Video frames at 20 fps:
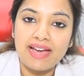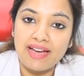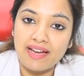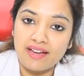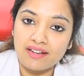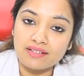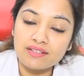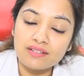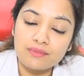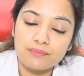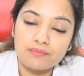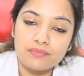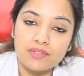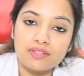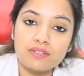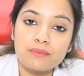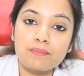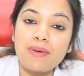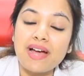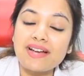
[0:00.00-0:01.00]
and
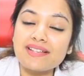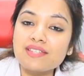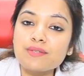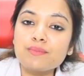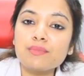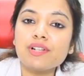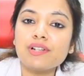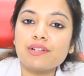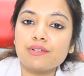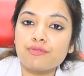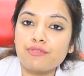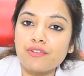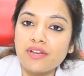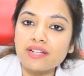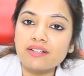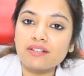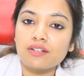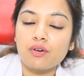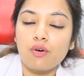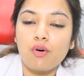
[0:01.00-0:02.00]
the maximal
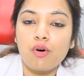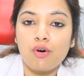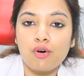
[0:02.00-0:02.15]
effect